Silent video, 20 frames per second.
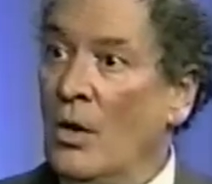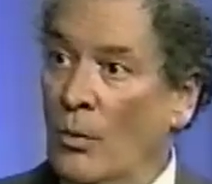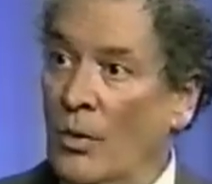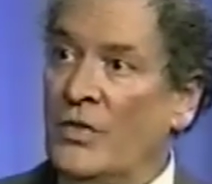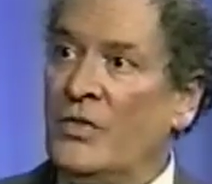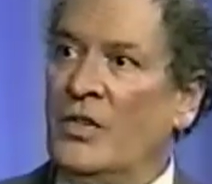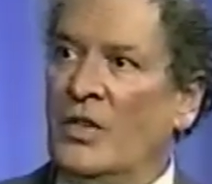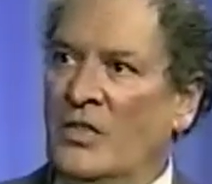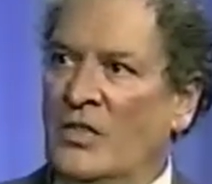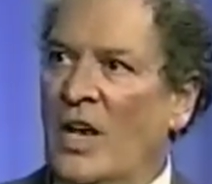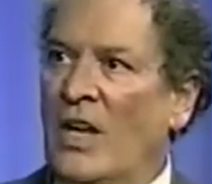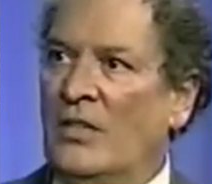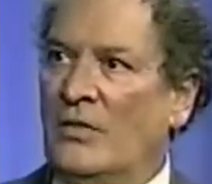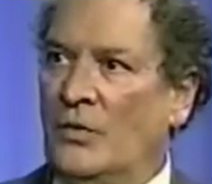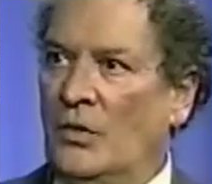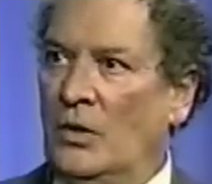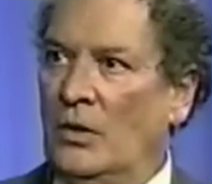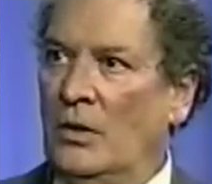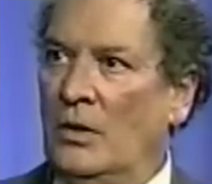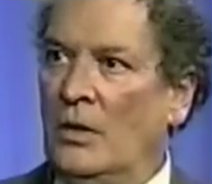was
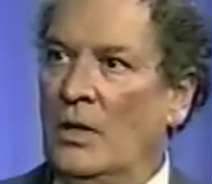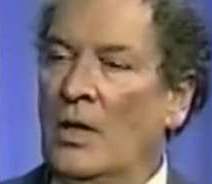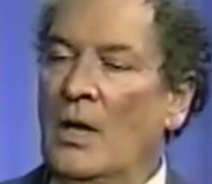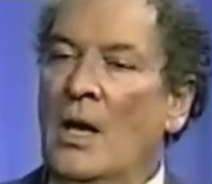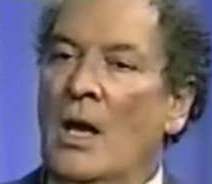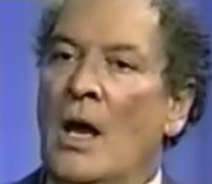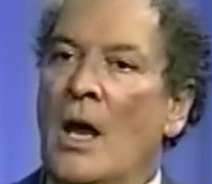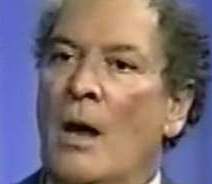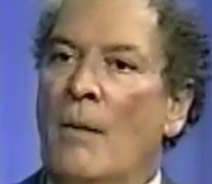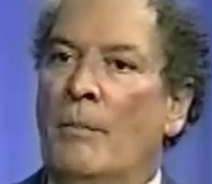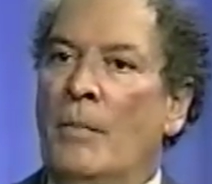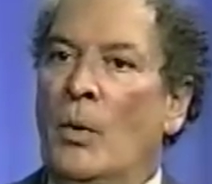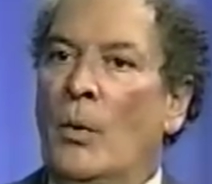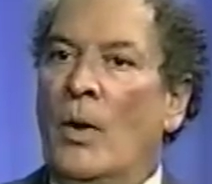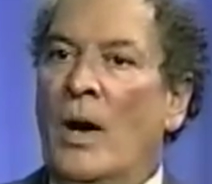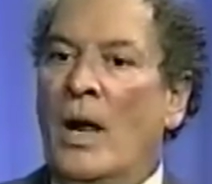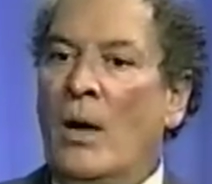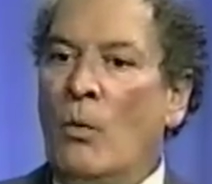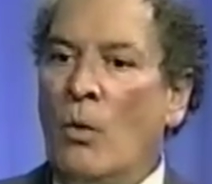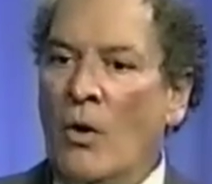successful. But
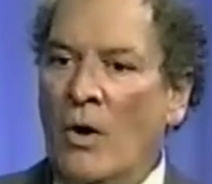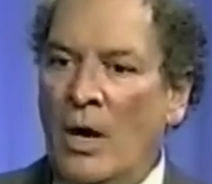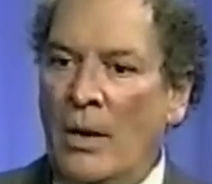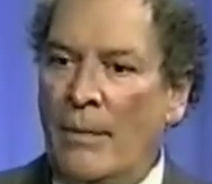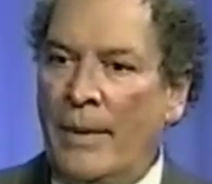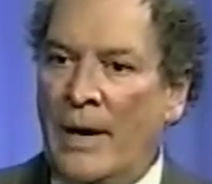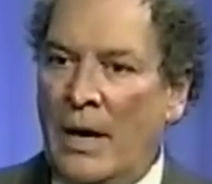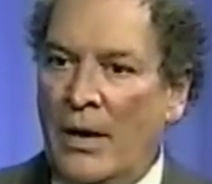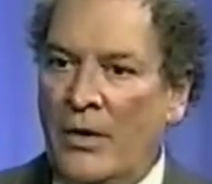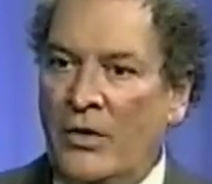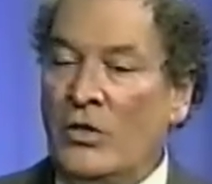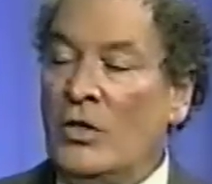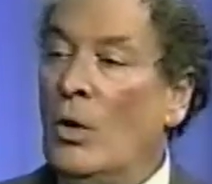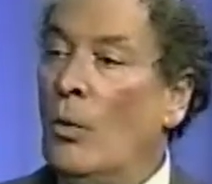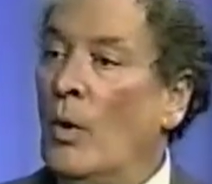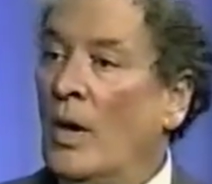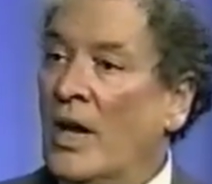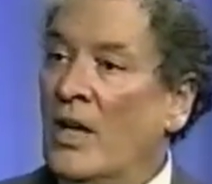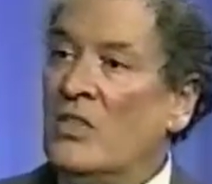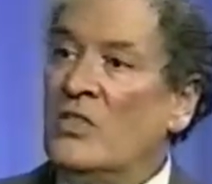what I worry about is, you know,
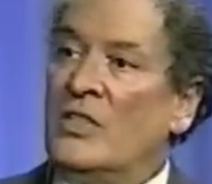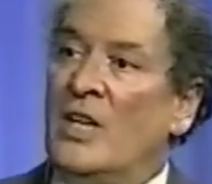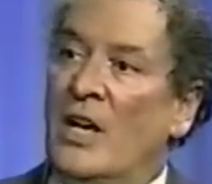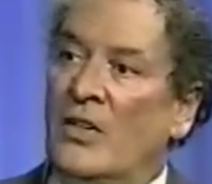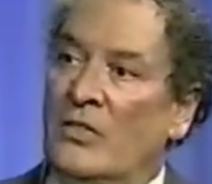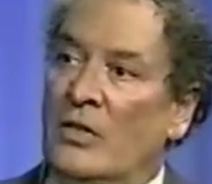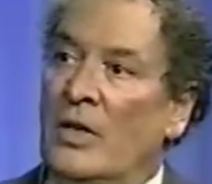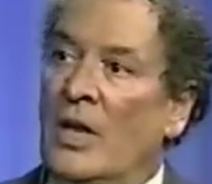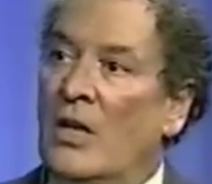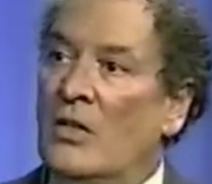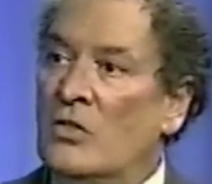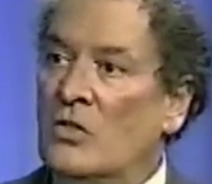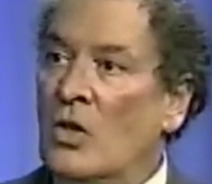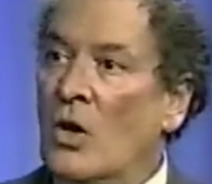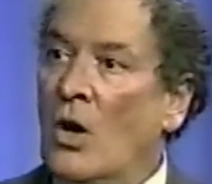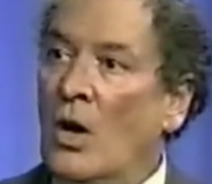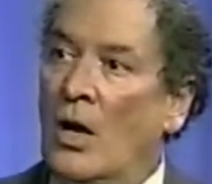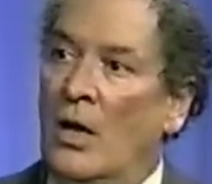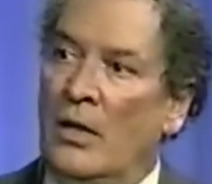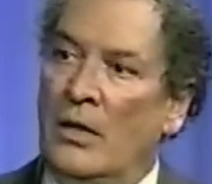what gets tested gets
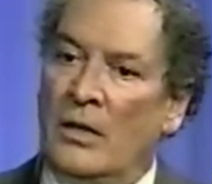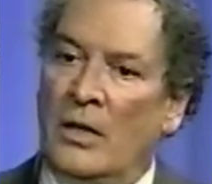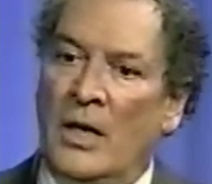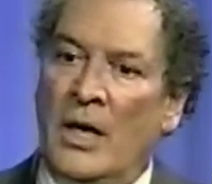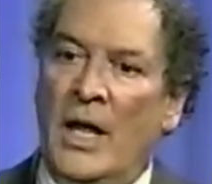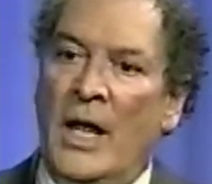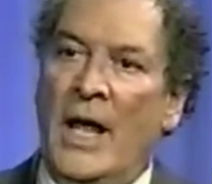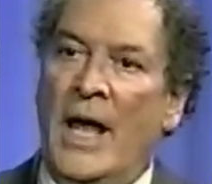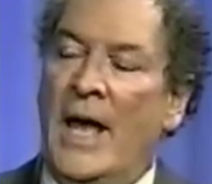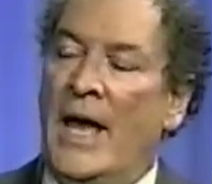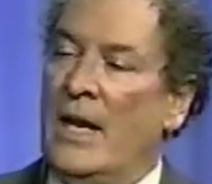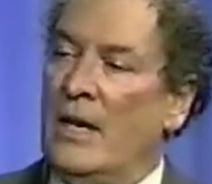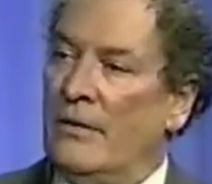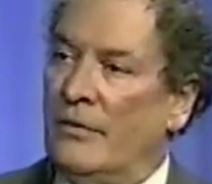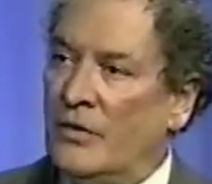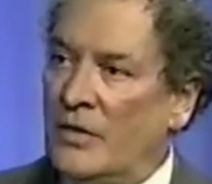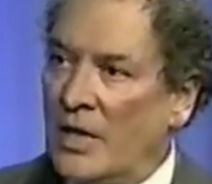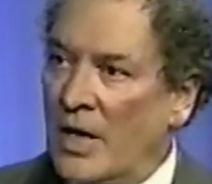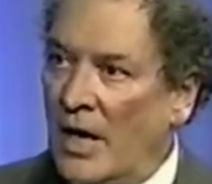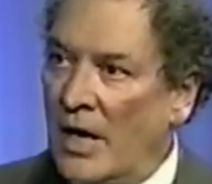taught. And
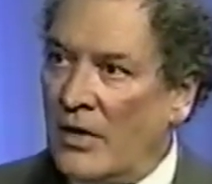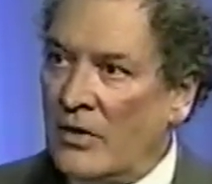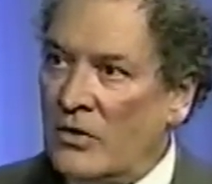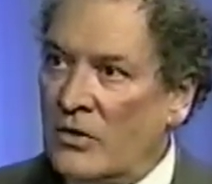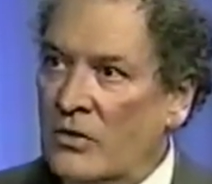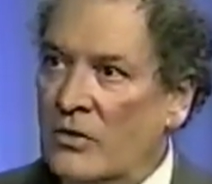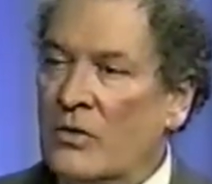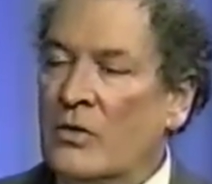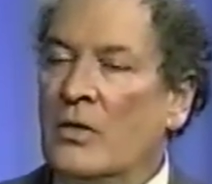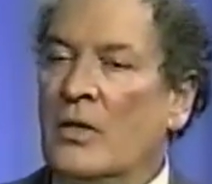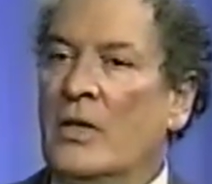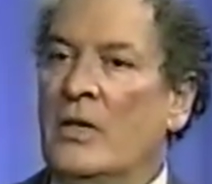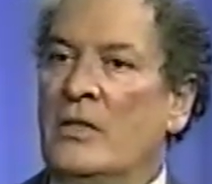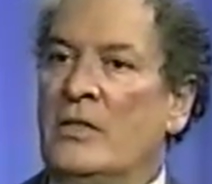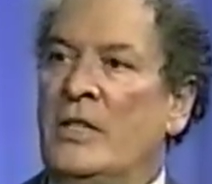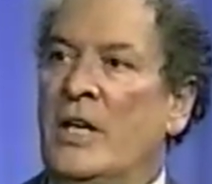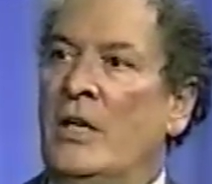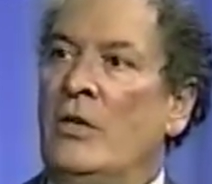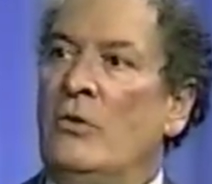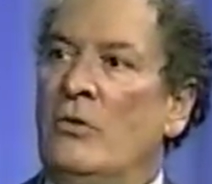if tests
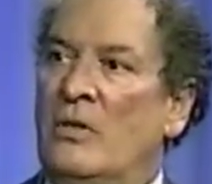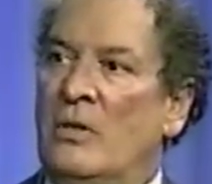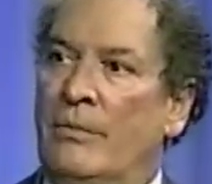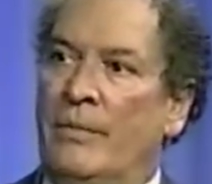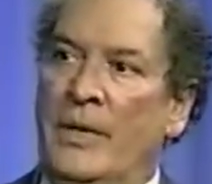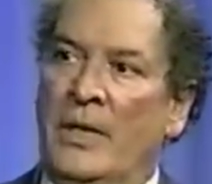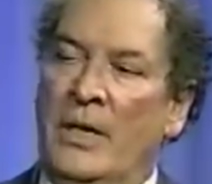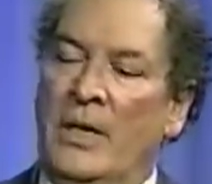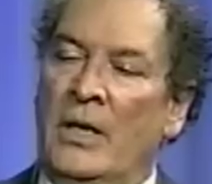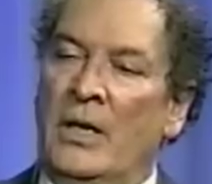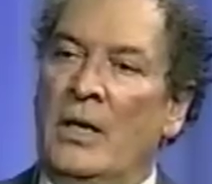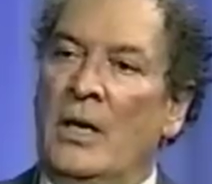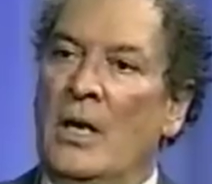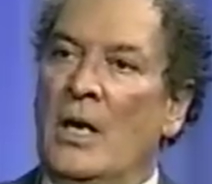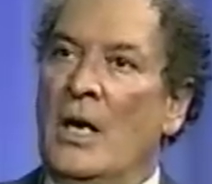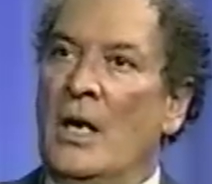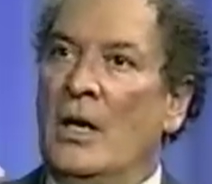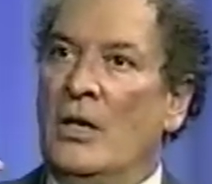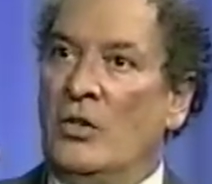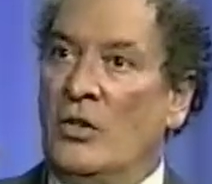continue to be
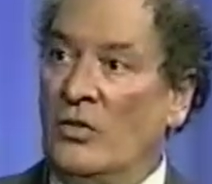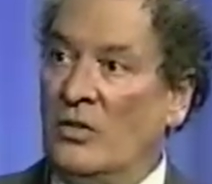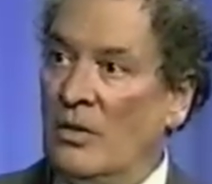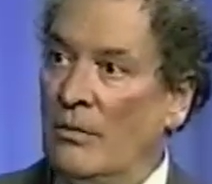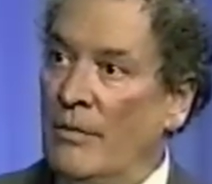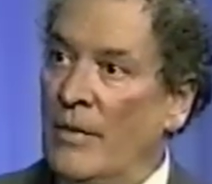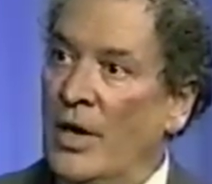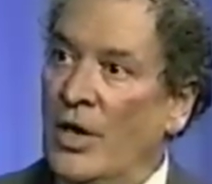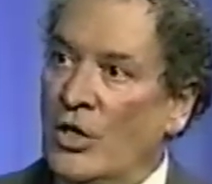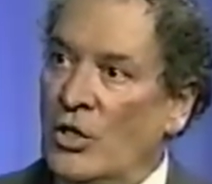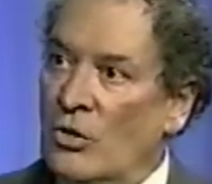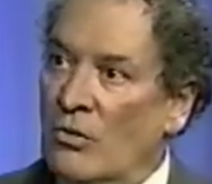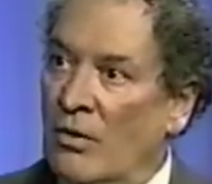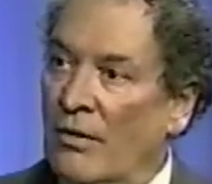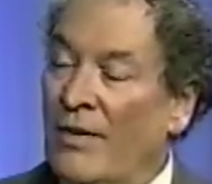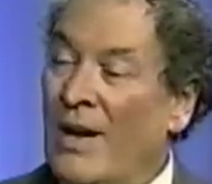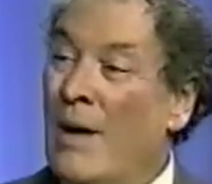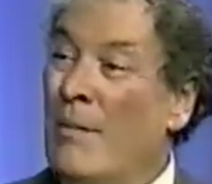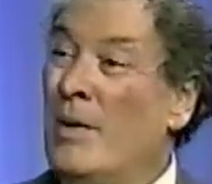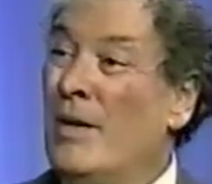just a measure
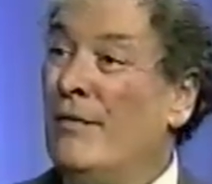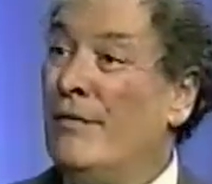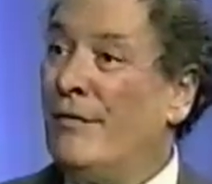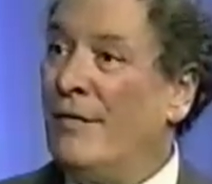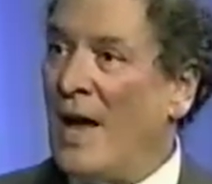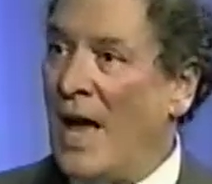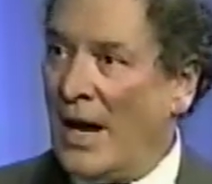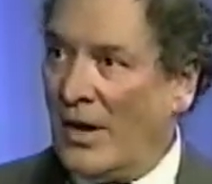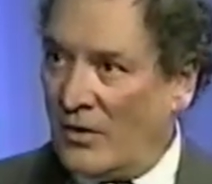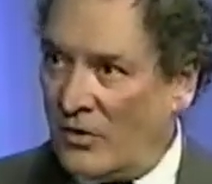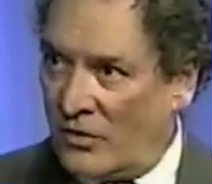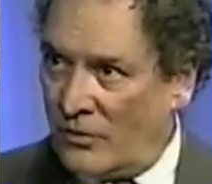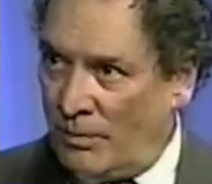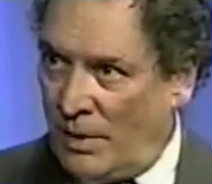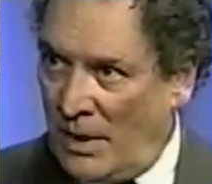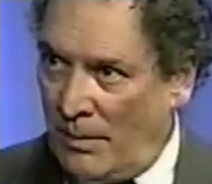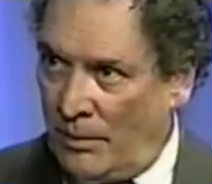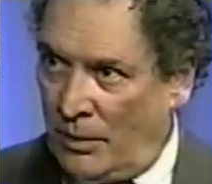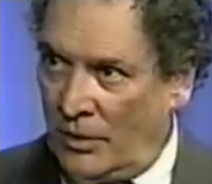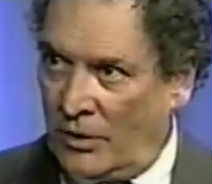of how many facts
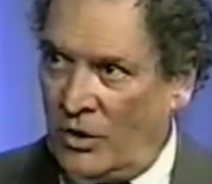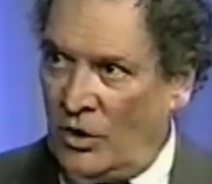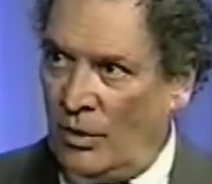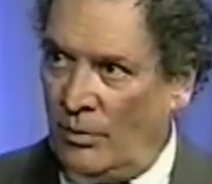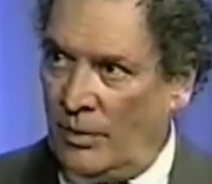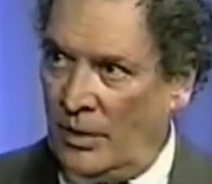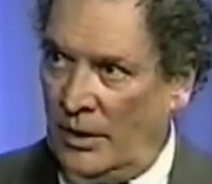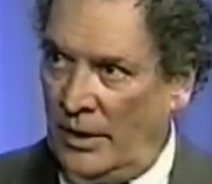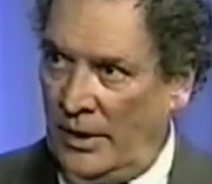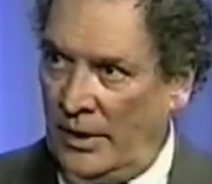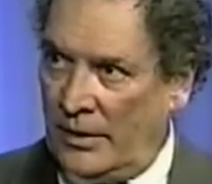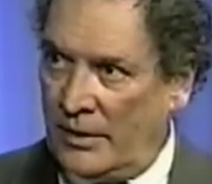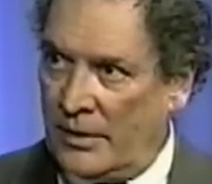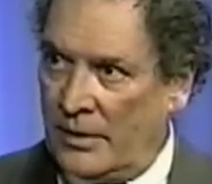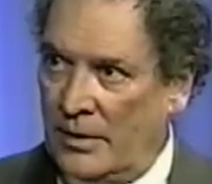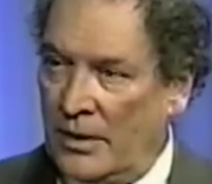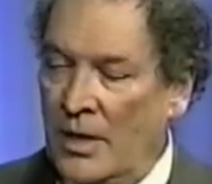people accumulate,